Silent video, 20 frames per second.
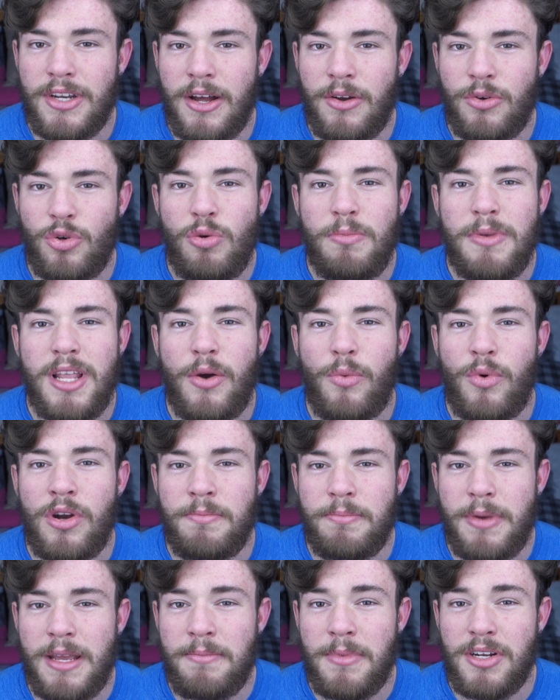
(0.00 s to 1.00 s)
Now, normally I
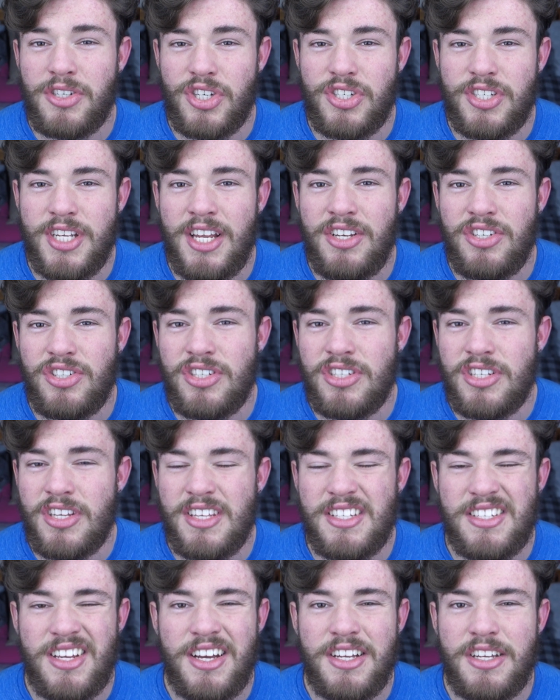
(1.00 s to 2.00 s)
wouldn't pay much attention
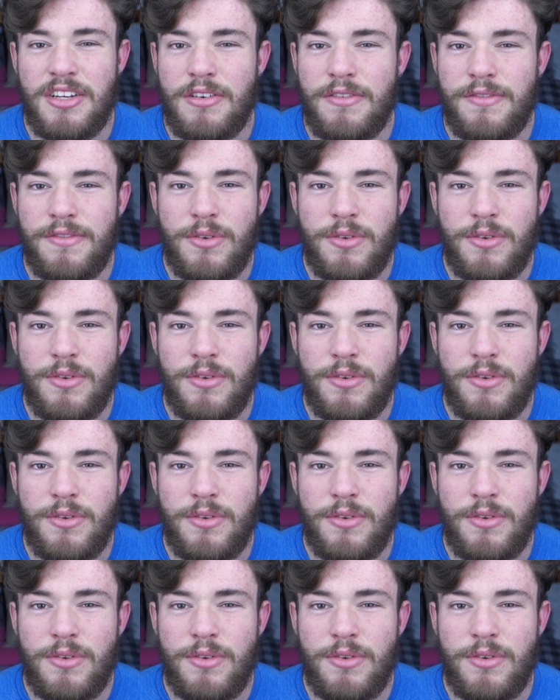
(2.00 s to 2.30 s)
to this idea